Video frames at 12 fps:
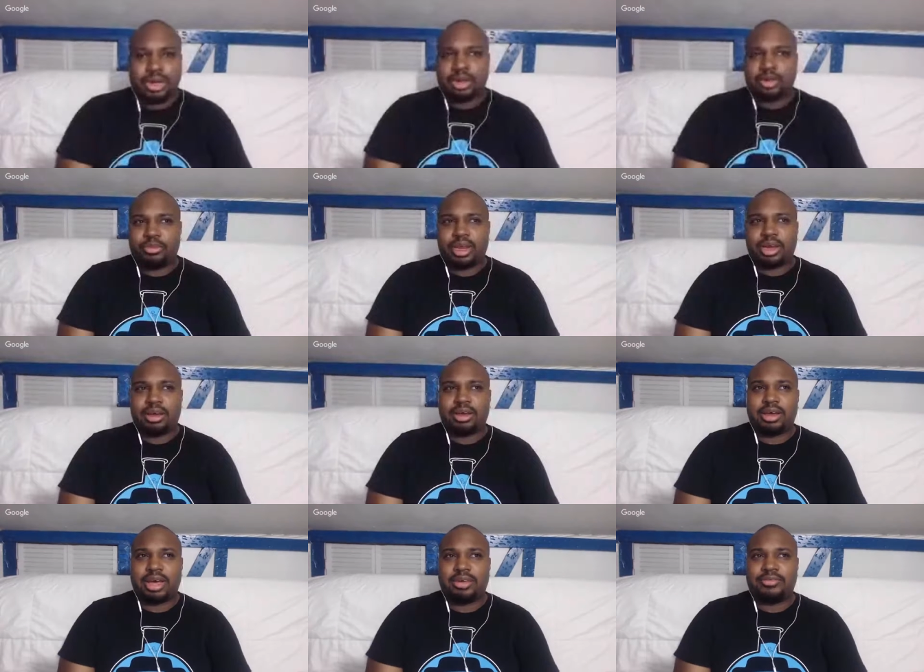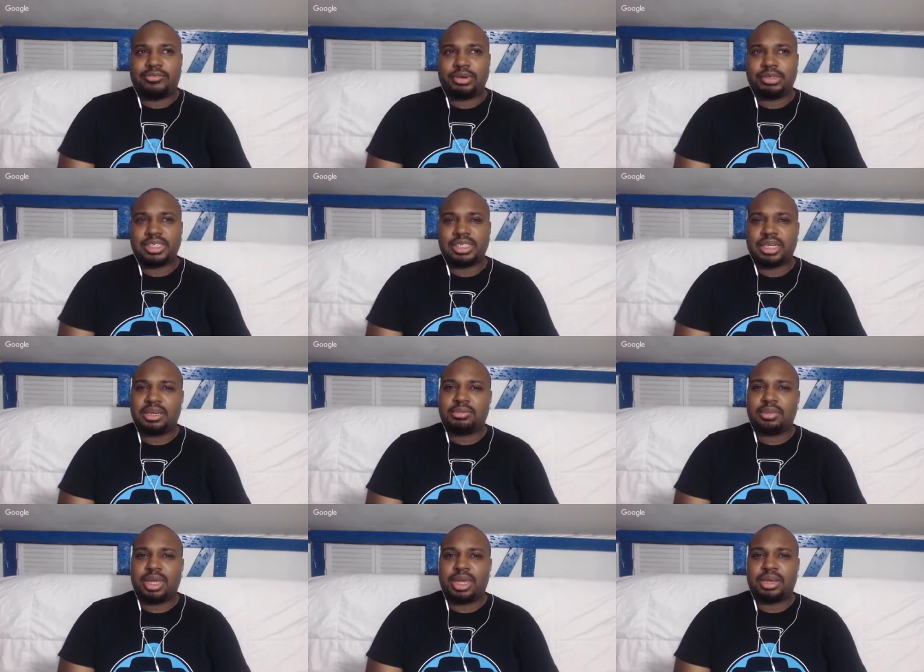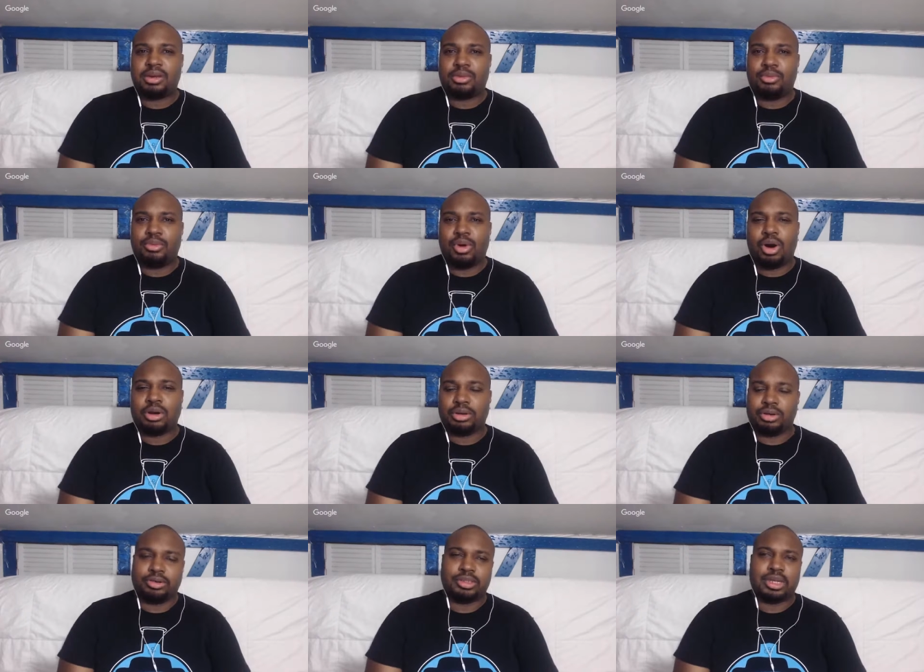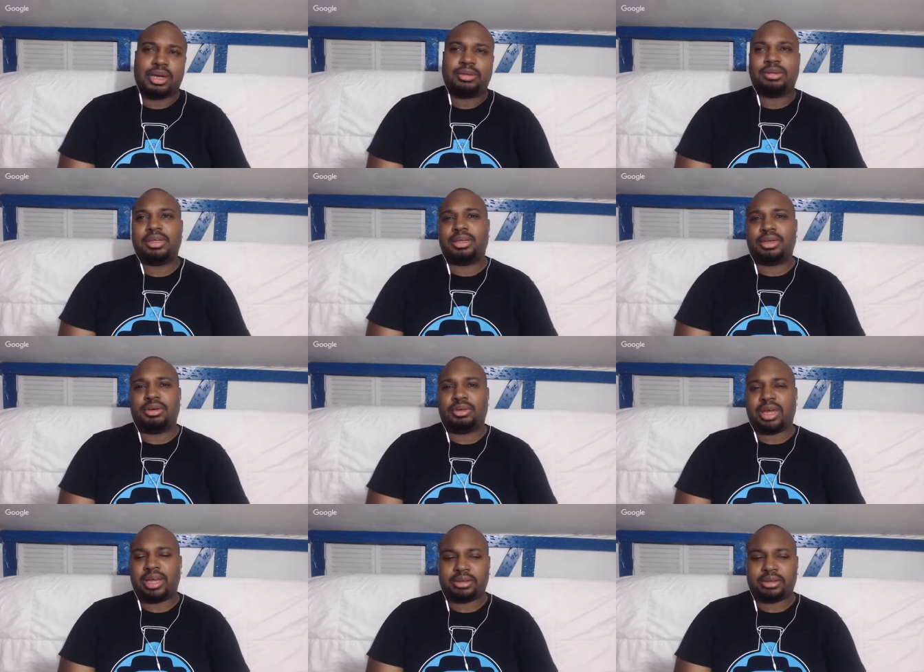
I when I had first seen them eating the walkers, I you know like